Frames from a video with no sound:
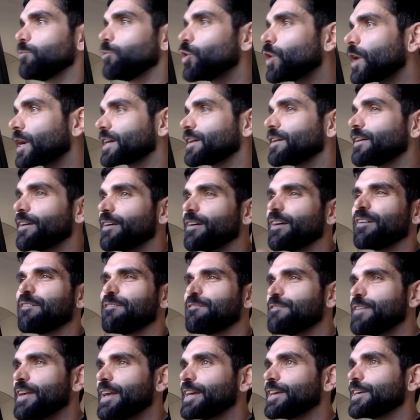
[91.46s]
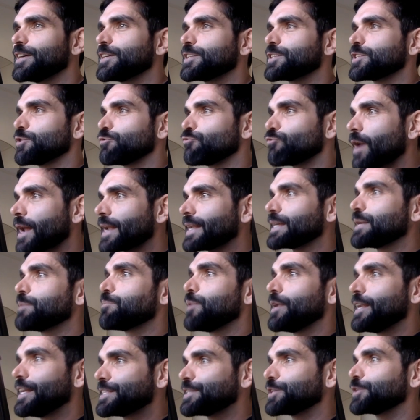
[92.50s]
like a figure to rally a
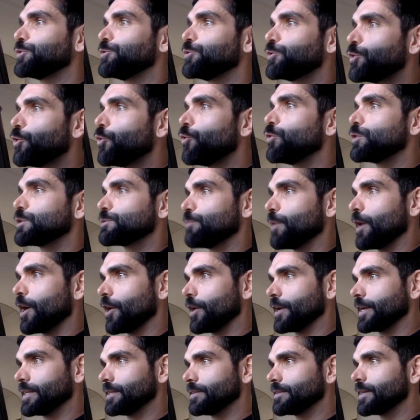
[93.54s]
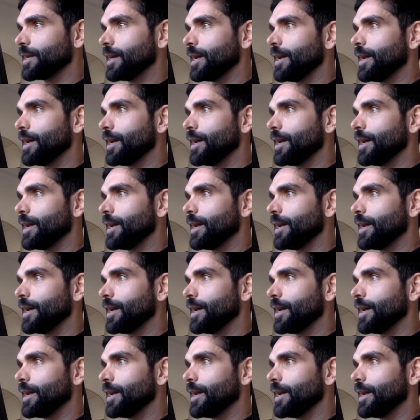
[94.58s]
political cause behind